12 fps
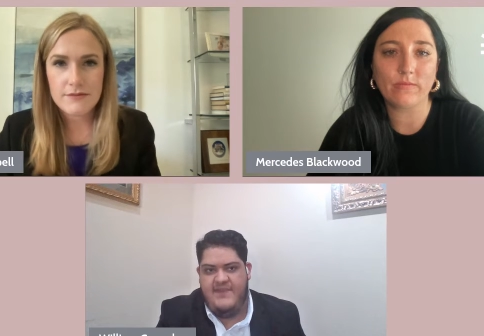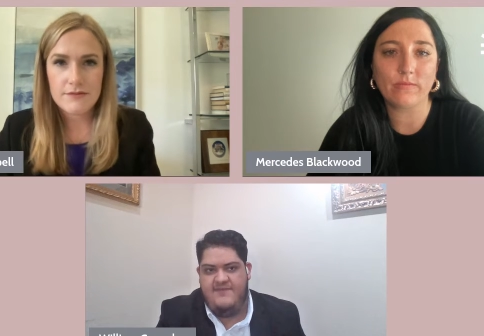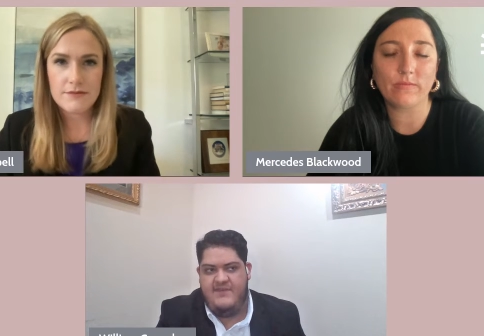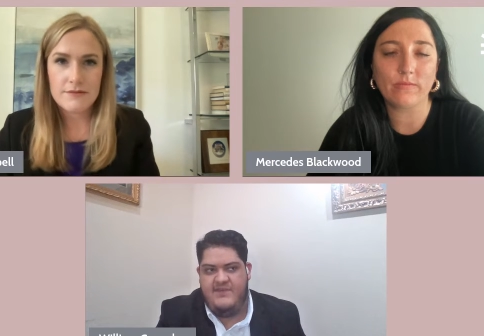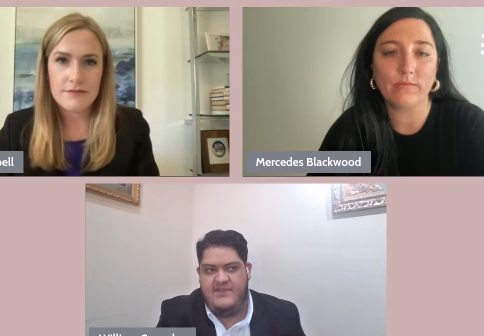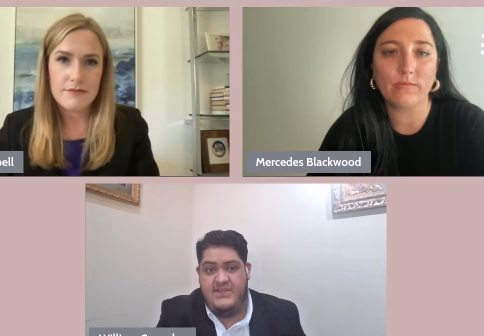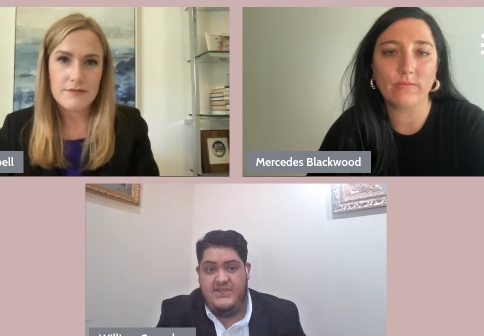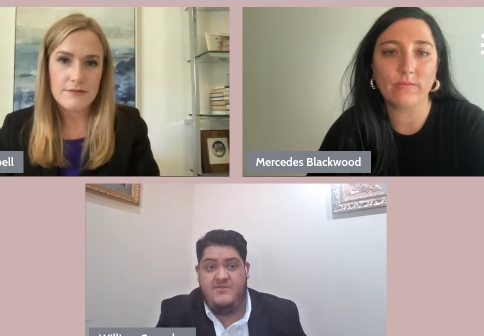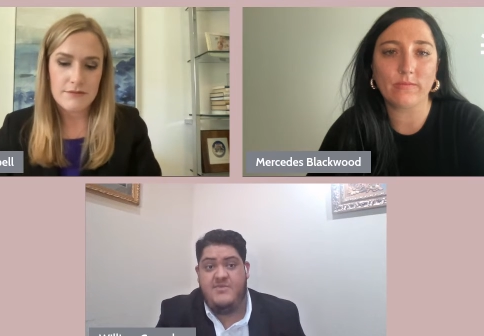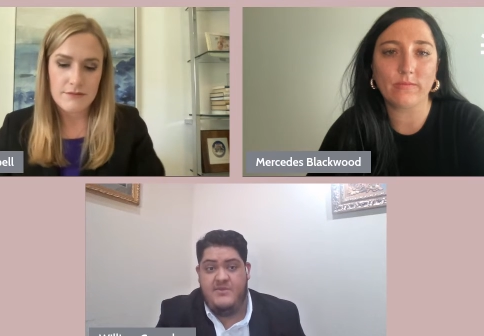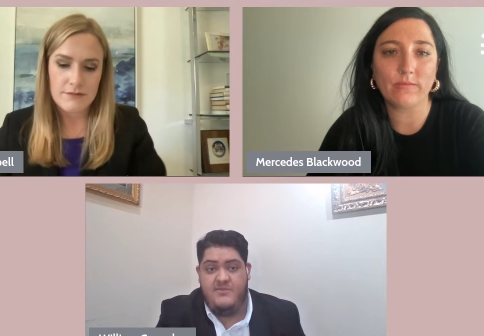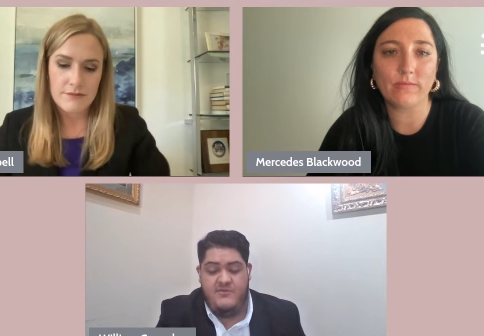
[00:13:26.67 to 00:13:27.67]
Speaker 1: of having
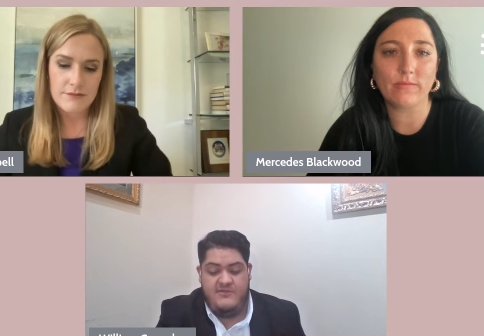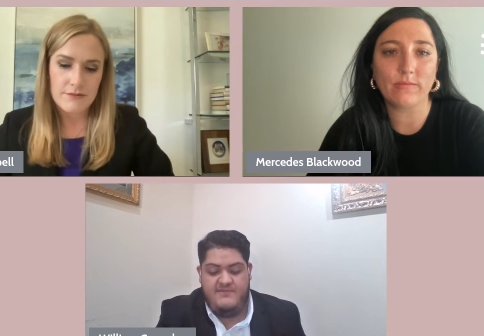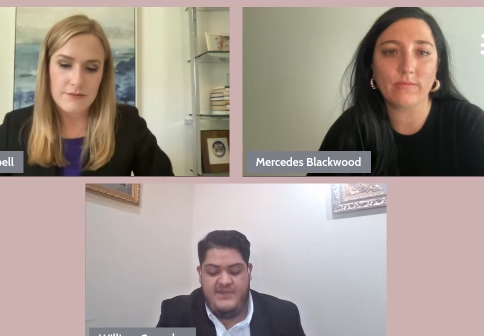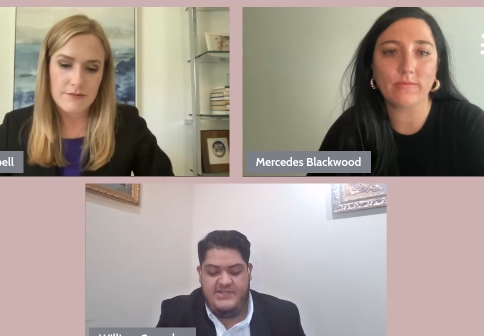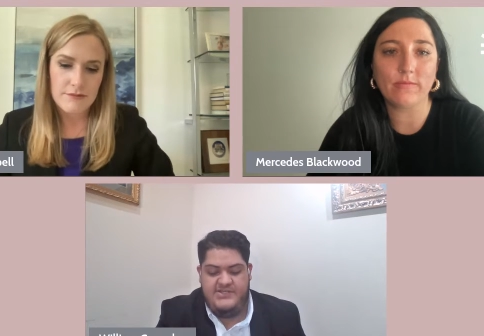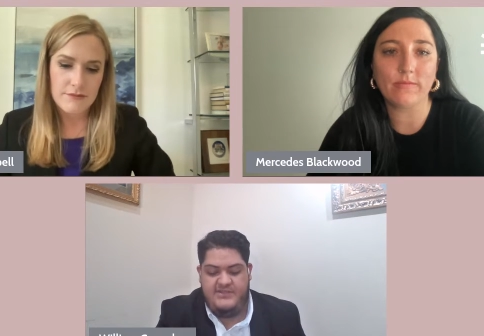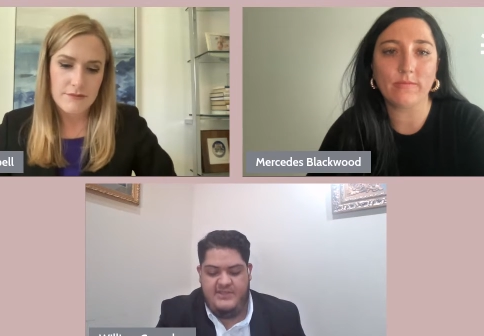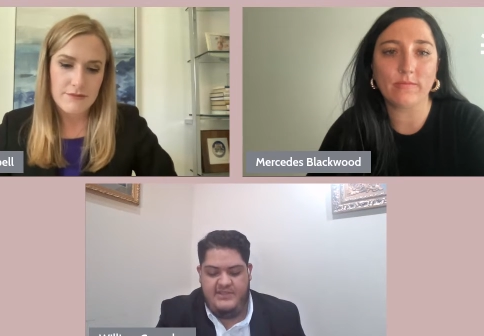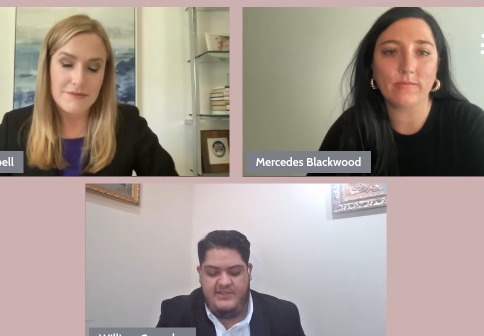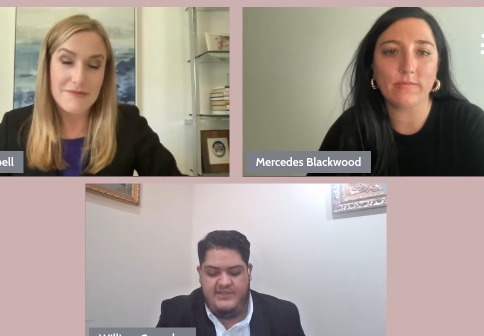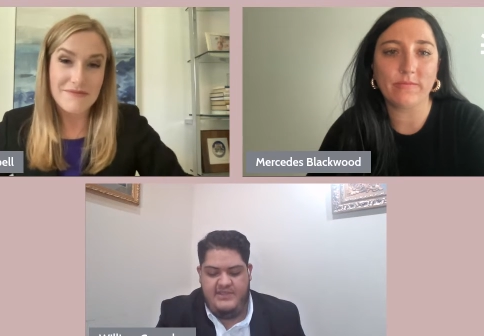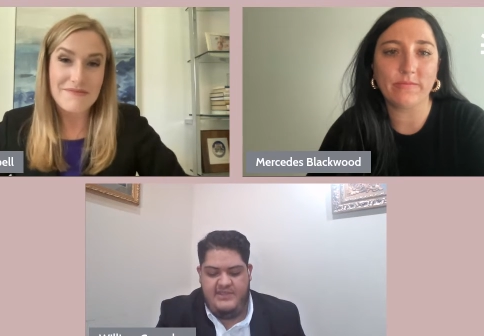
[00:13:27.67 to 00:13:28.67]
young people,
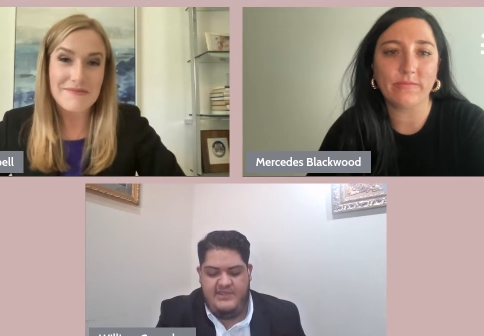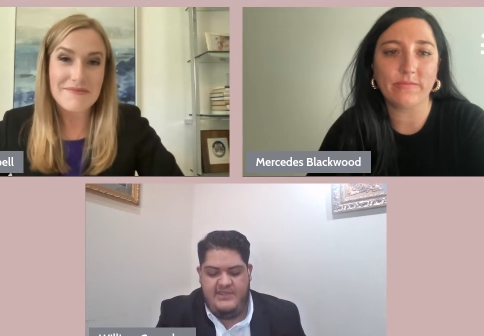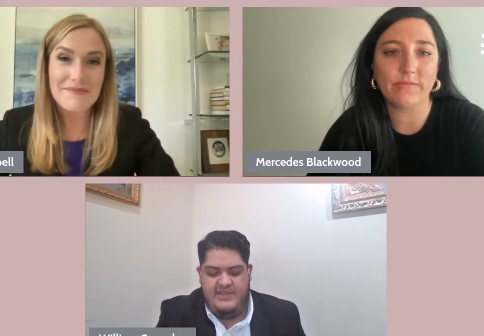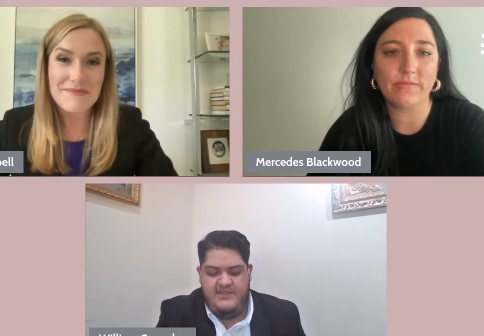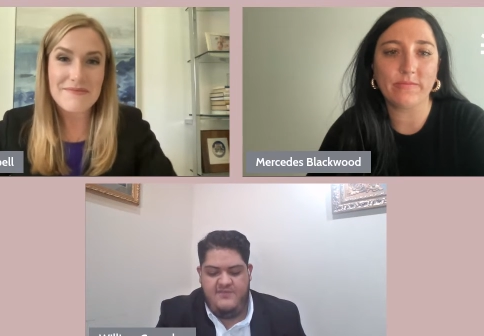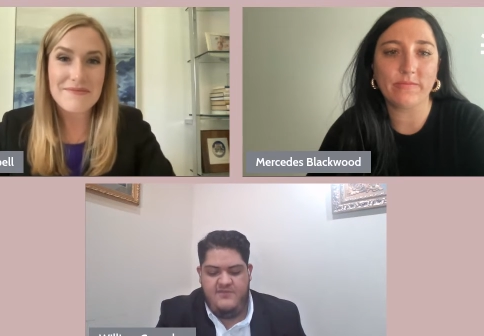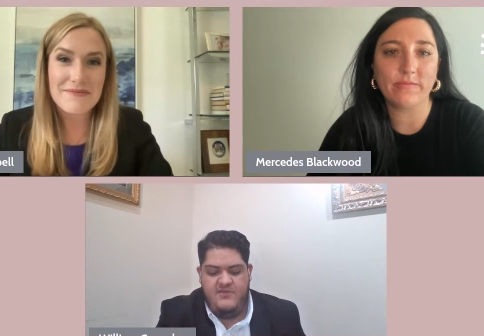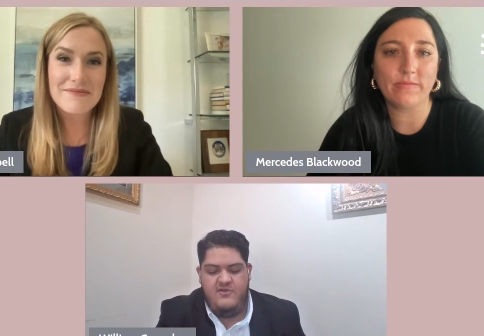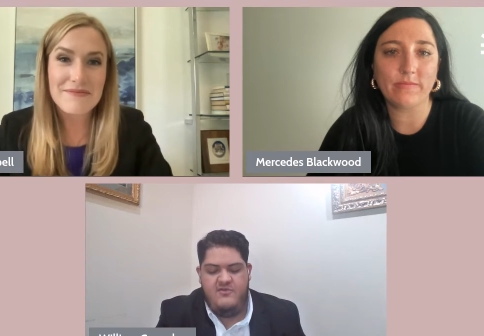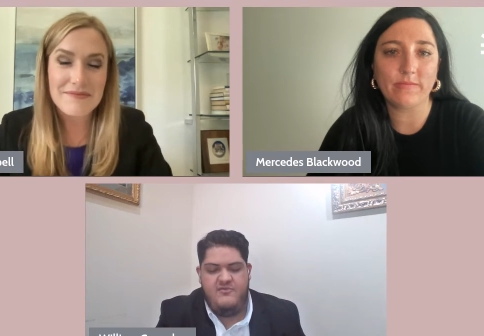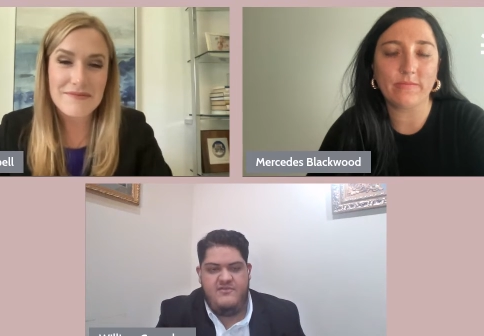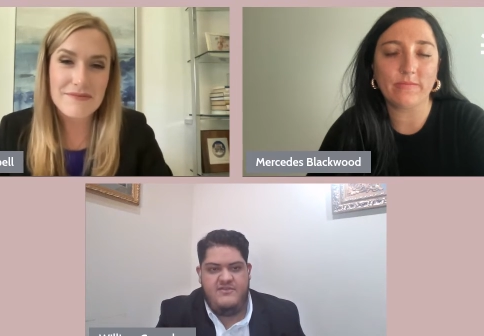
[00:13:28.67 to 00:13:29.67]
especially in
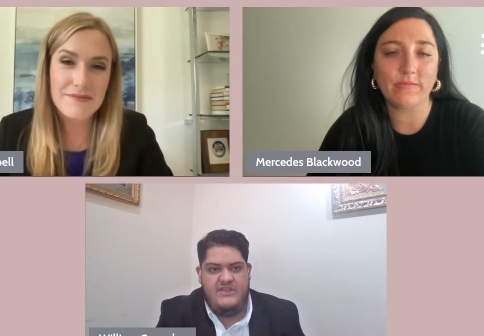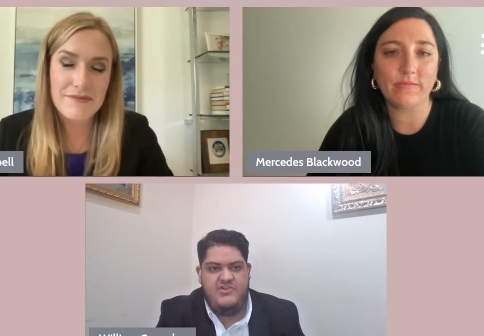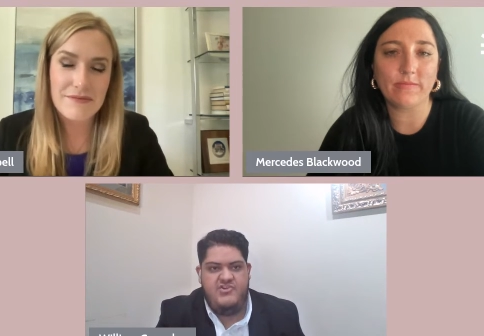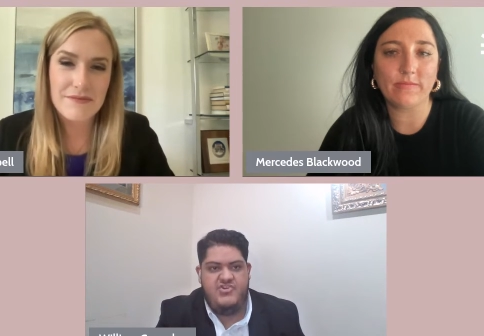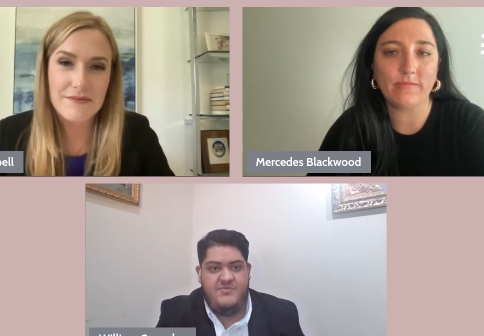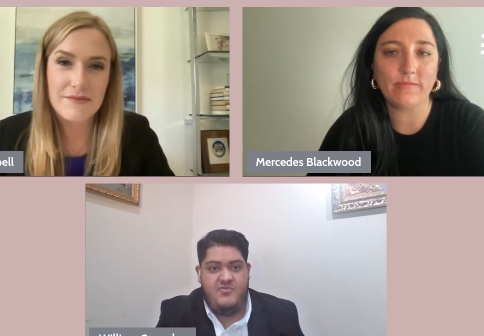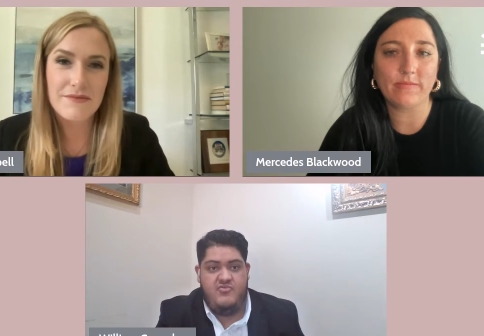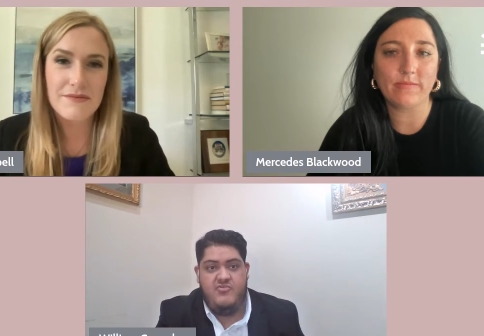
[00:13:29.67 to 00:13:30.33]
those leadership